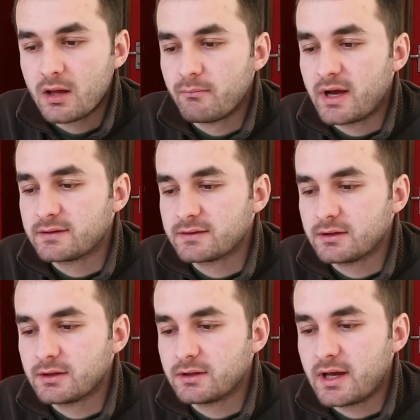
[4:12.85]
But
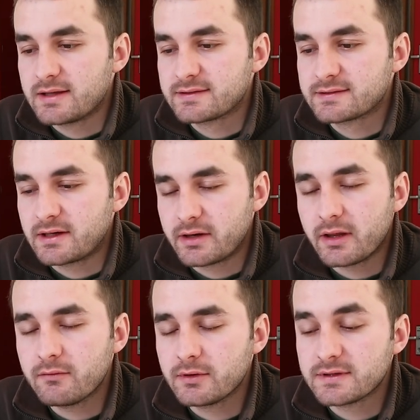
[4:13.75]
as
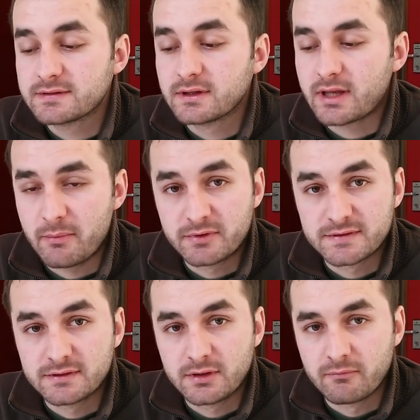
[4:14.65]
Sarajevo is the capital
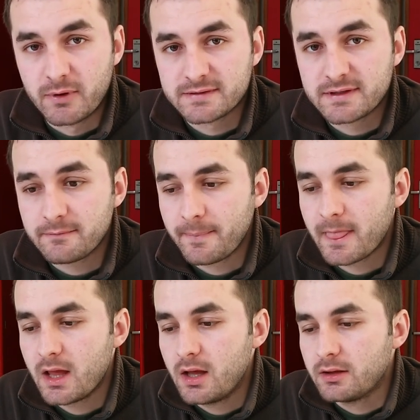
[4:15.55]
city of Bosnia,
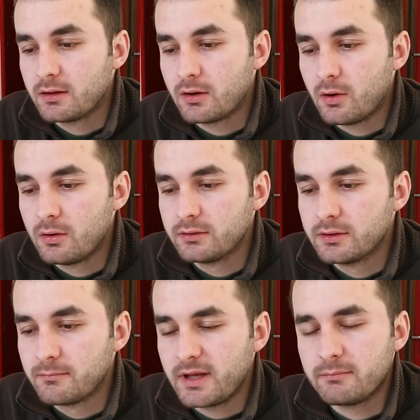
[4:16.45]
all the
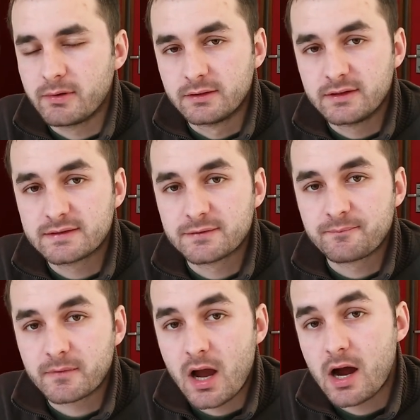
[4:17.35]
main buildings
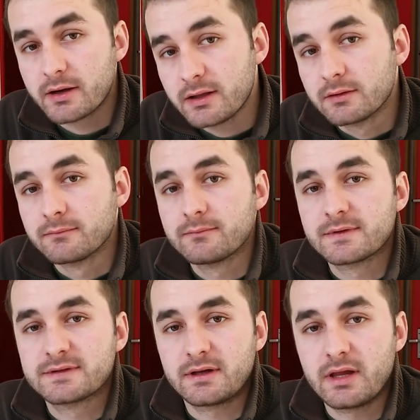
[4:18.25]
are in
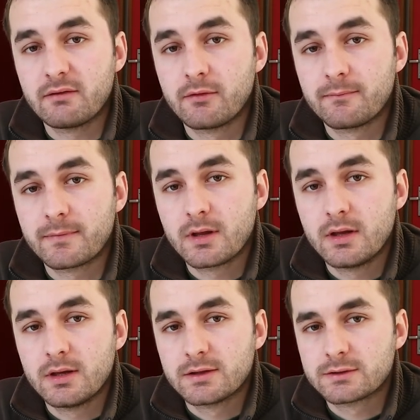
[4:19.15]
Sarajevo,
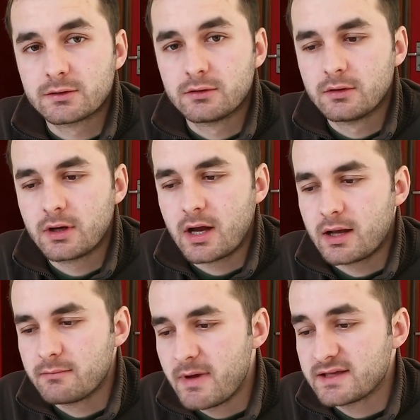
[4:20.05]
so
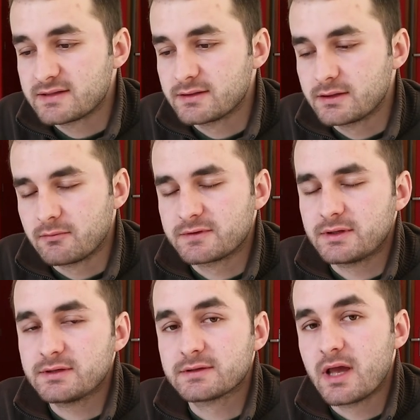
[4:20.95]
mass
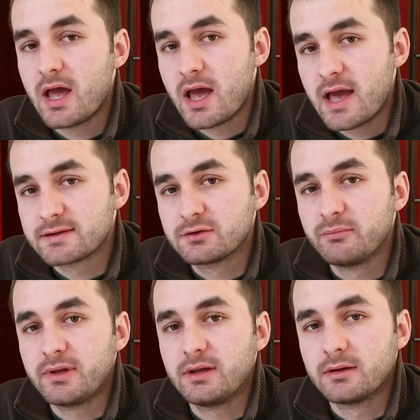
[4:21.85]
demonstrations has to
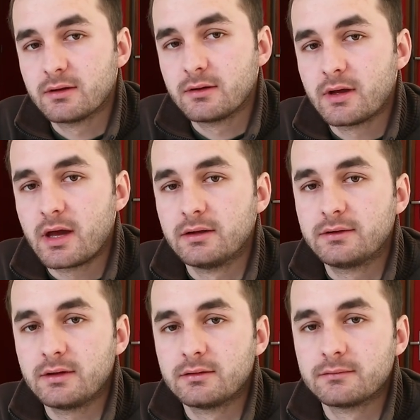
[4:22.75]
be held
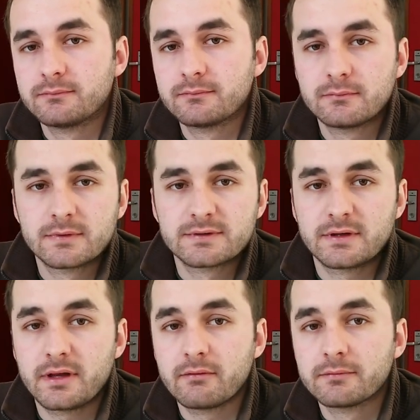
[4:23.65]
in
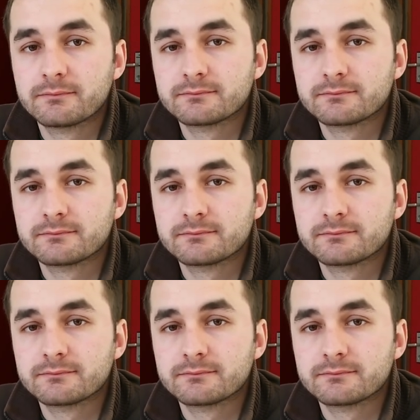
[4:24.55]
Sarajevo.